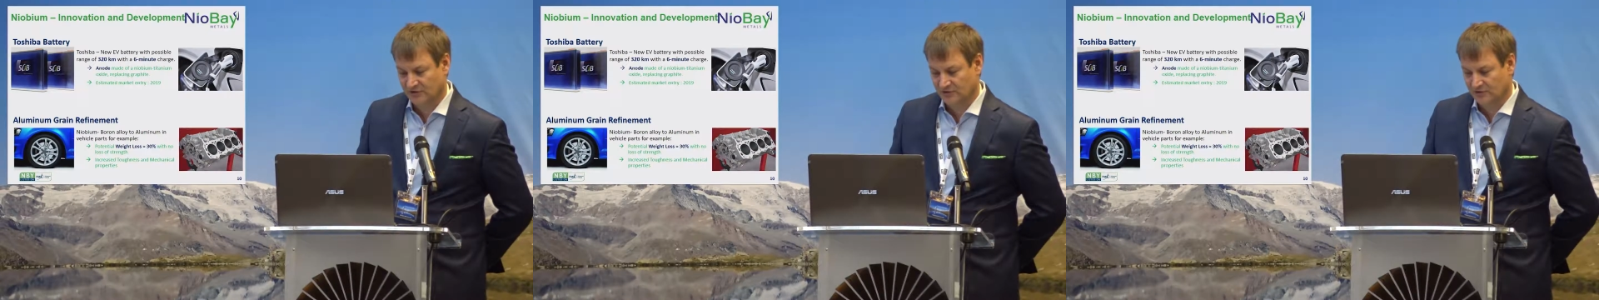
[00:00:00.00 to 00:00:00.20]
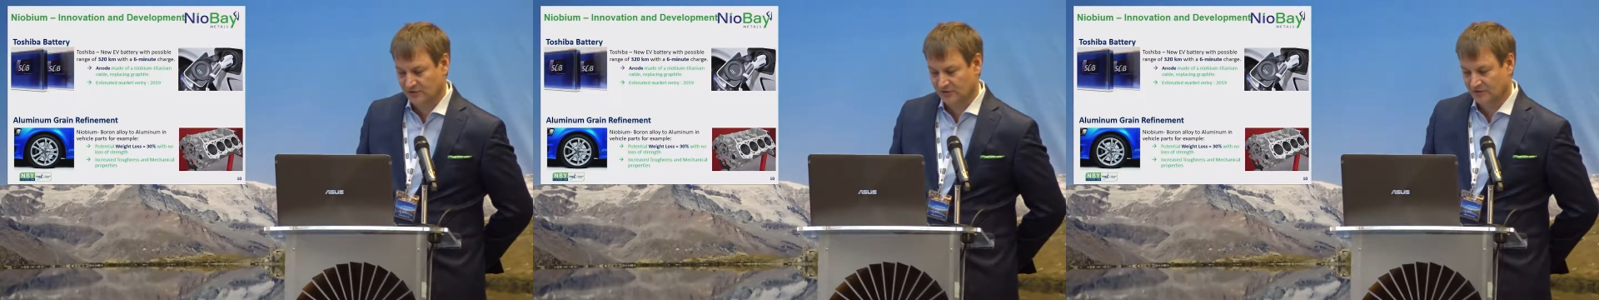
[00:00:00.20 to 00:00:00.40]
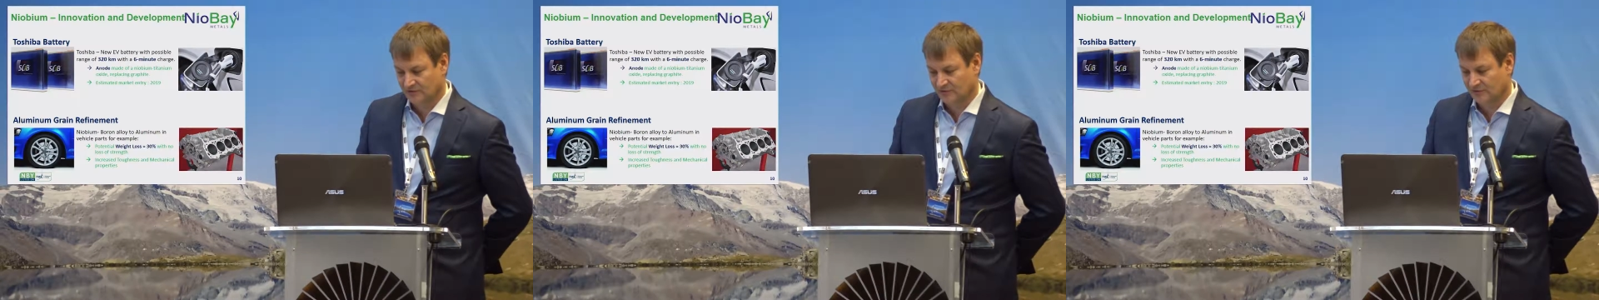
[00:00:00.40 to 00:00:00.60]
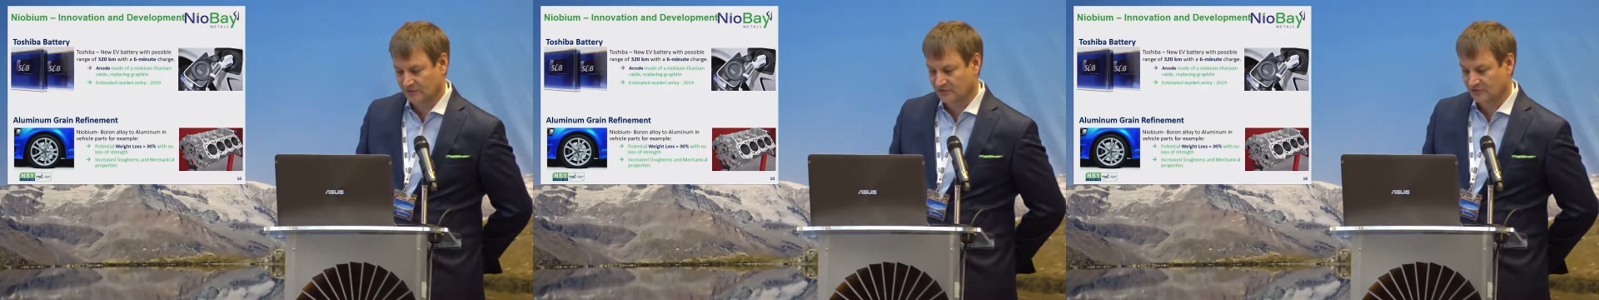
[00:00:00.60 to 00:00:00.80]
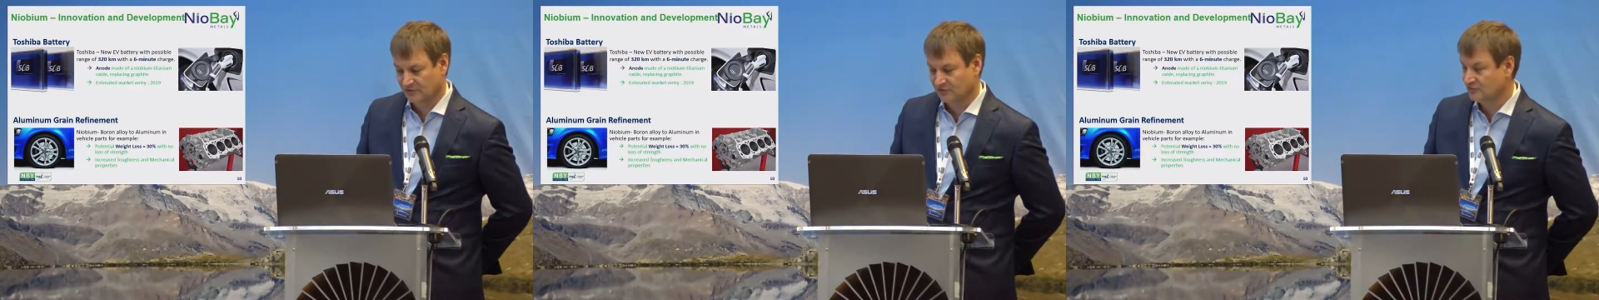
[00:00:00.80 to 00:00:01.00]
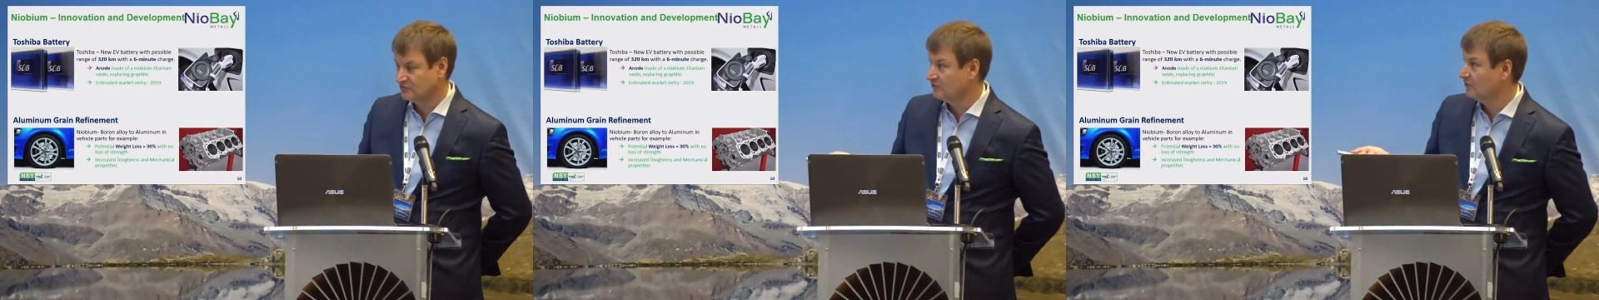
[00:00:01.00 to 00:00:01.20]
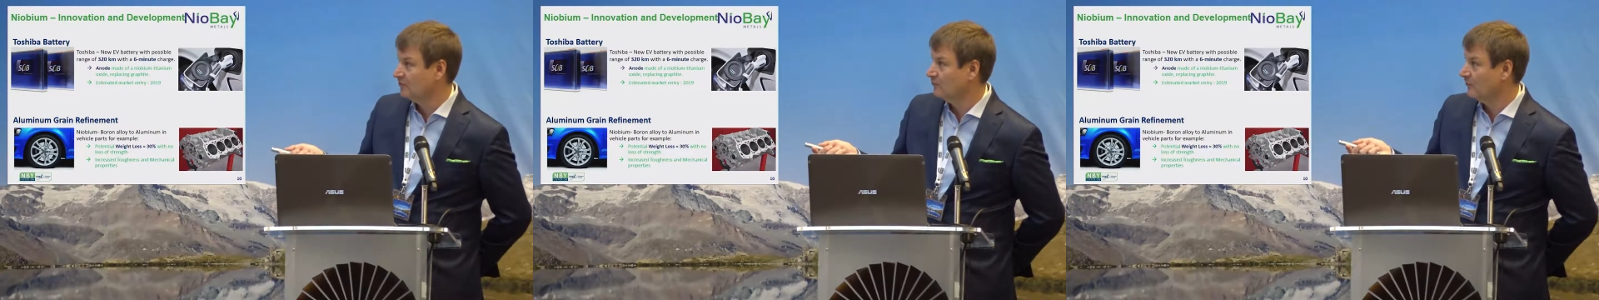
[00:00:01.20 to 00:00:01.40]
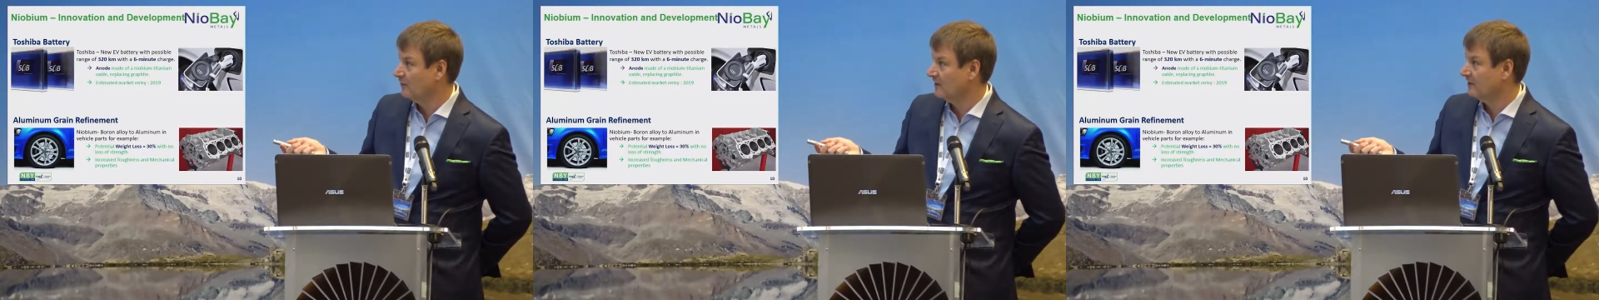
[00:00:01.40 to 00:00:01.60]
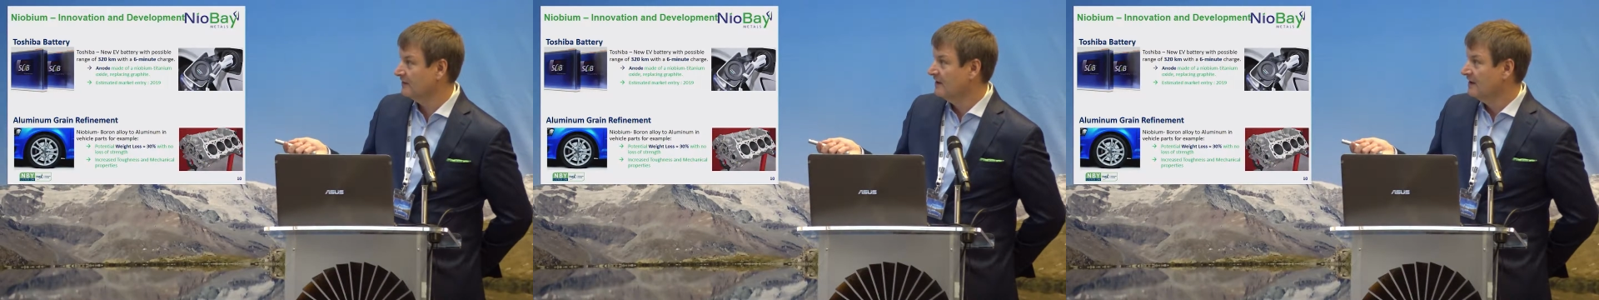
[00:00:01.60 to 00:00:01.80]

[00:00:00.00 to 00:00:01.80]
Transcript: to introduce to you. One,